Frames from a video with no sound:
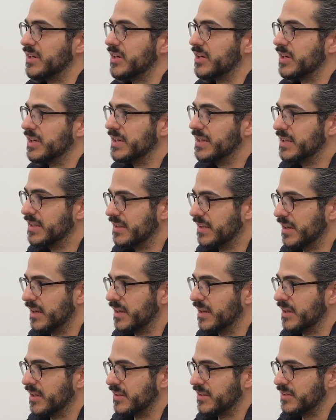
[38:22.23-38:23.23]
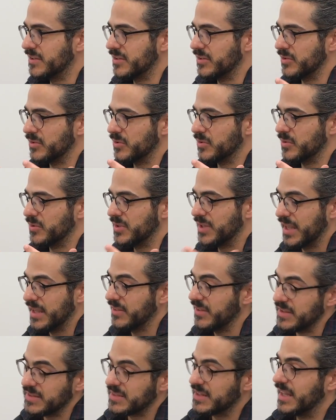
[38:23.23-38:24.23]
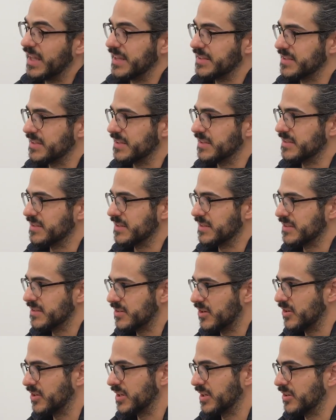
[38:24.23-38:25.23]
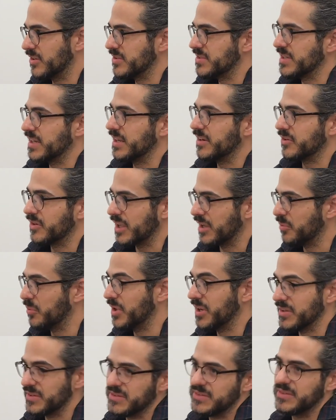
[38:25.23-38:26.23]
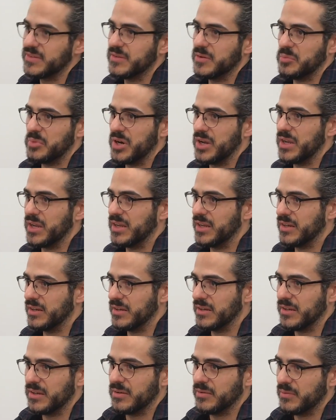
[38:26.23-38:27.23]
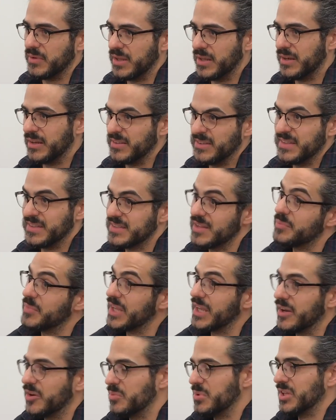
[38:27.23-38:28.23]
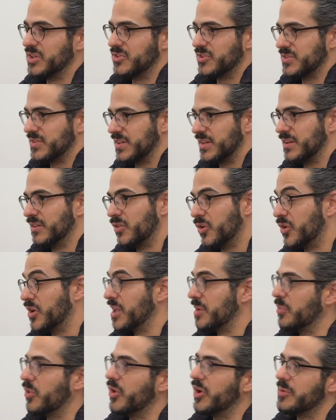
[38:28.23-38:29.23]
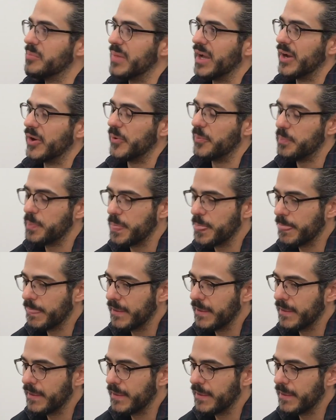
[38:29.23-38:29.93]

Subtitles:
here, to take these classes and start to understand, okay, what is the brain, and is this something I would be interested in learning more about?